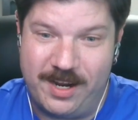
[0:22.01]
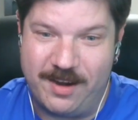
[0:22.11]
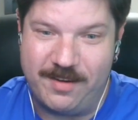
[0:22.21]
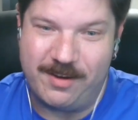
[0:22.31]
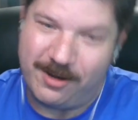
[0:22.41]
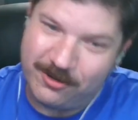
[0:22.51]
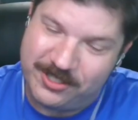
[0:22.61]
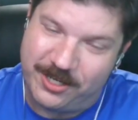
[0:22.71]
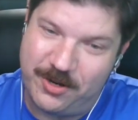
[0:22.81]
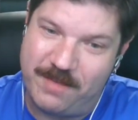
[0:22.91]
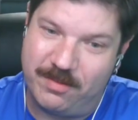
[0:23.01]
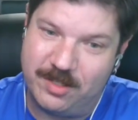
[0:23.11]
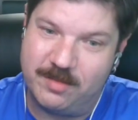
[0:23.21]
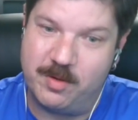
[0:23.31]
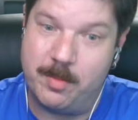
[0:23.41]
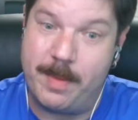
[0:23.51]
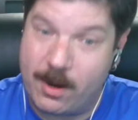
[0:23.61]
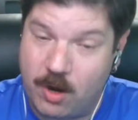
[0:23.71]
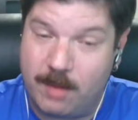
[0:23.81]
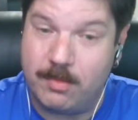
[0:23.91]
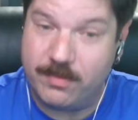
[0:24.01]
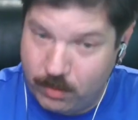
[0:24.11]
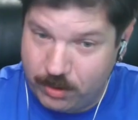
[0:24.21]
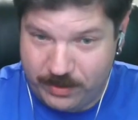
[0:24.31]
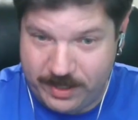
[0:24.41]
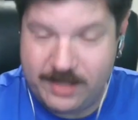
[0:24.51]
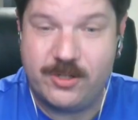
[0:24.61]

I understand you have a little bit of background before you get